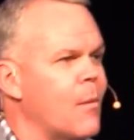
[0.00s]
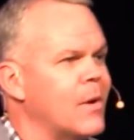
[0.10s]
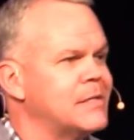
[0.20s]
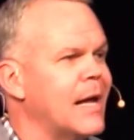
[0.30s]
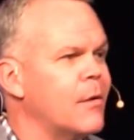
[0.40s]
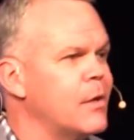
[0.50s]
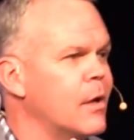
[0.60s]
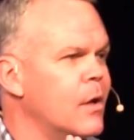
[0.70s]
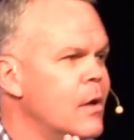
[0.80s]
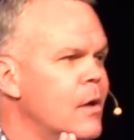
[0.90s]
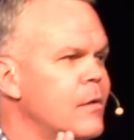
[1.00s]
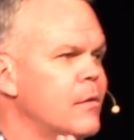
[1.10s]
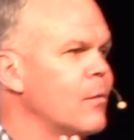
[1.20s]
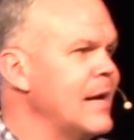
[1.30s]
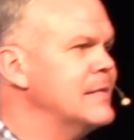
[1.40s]
And I want to tell you,
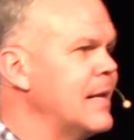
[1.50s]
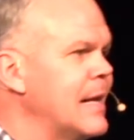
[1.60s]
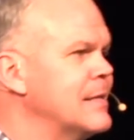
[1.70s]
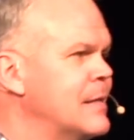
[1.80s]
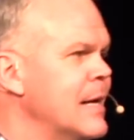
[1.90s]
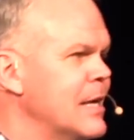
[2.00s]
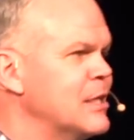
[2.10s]
the reason is